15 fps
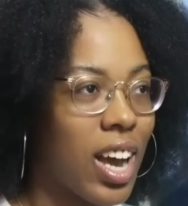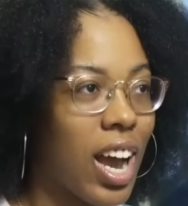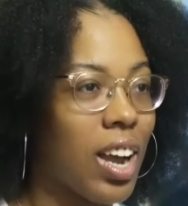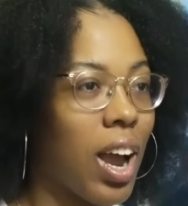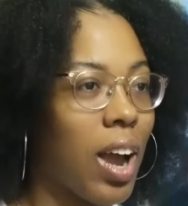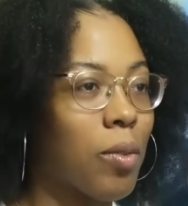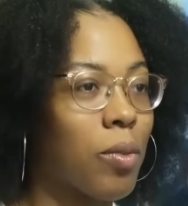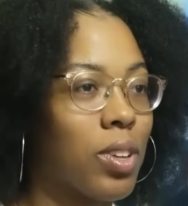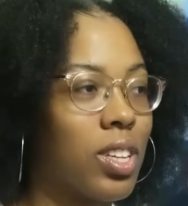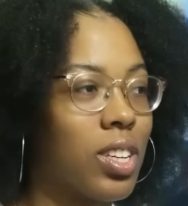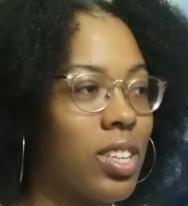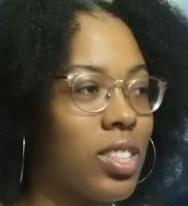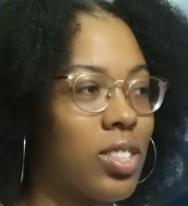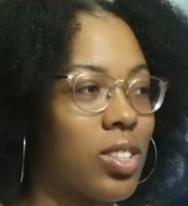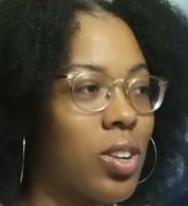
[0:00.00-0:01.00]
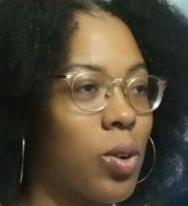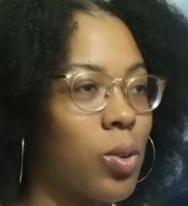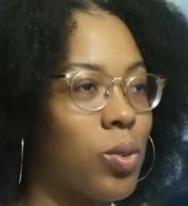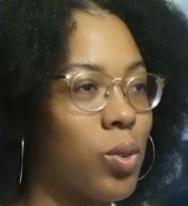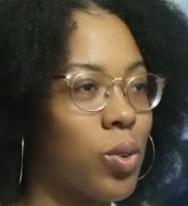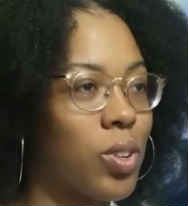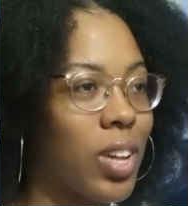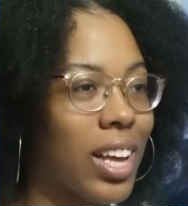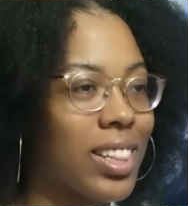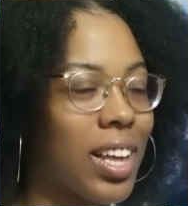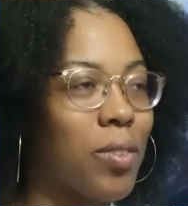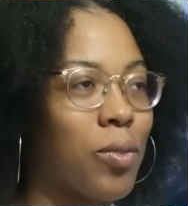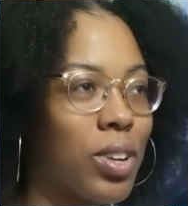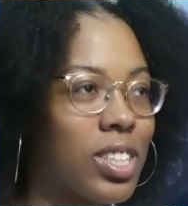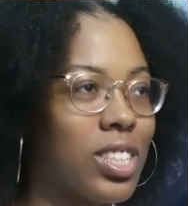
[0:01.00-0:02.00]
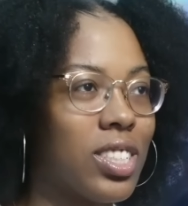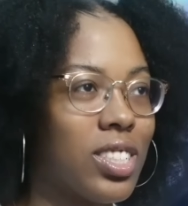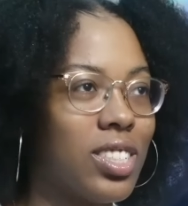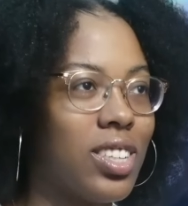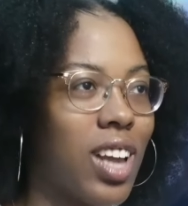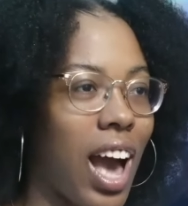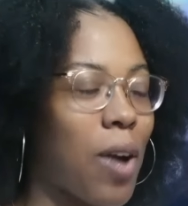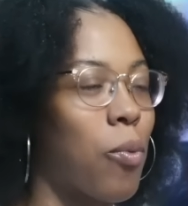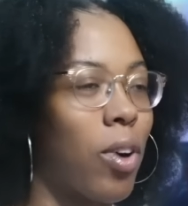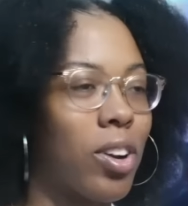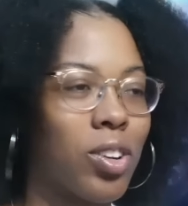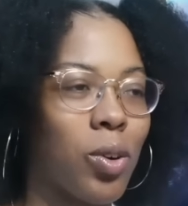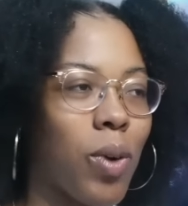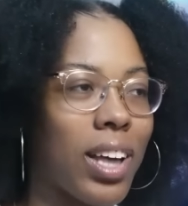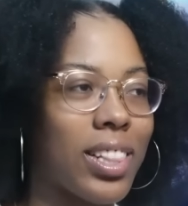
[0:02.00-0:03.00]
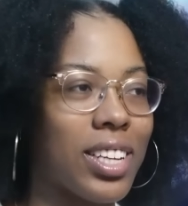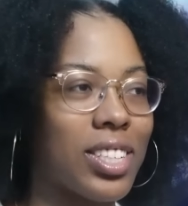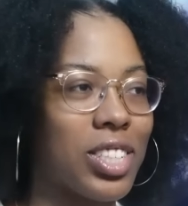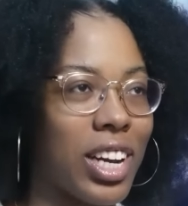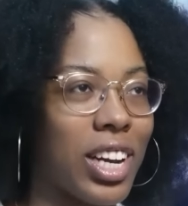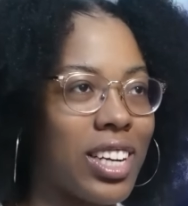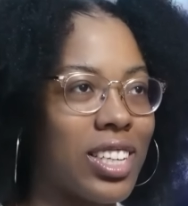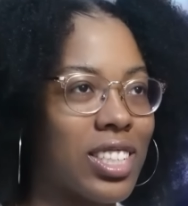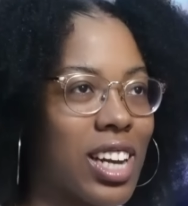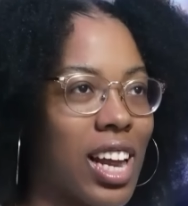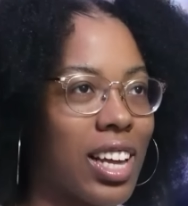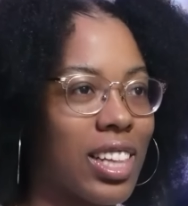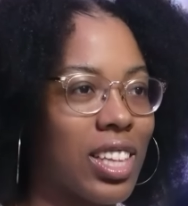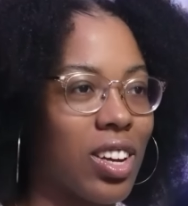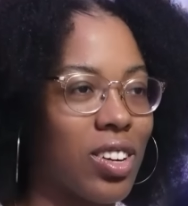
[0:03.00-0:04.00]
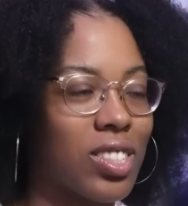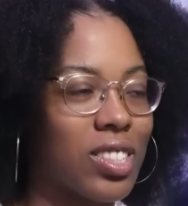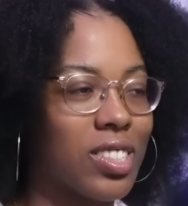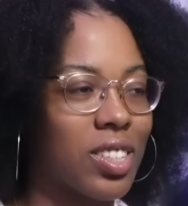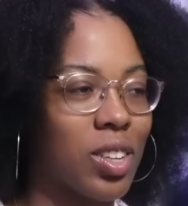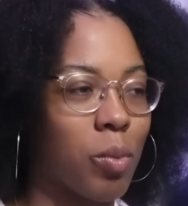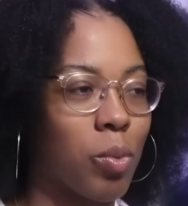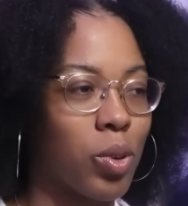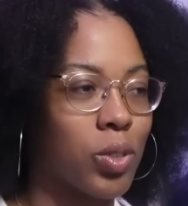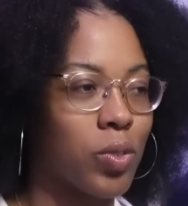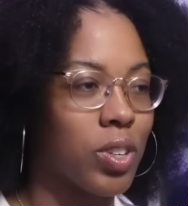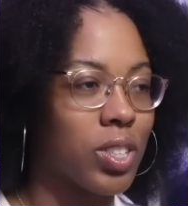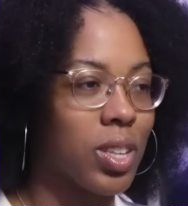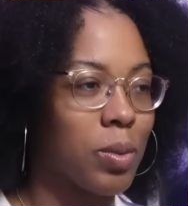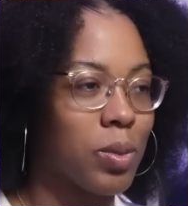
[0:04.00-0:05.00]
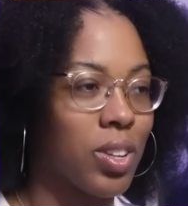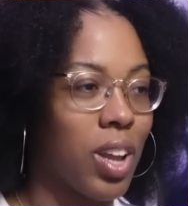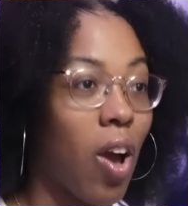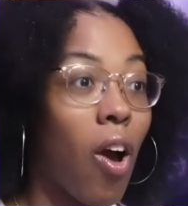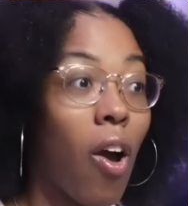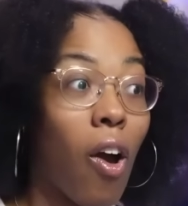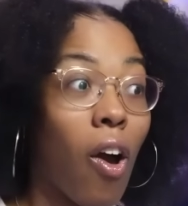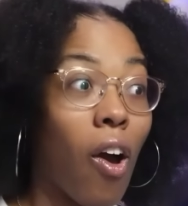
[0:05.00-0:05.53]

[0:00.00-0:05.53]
I, I really need to know who like they really I wonder why they changed like the artistic approach for this episode. That,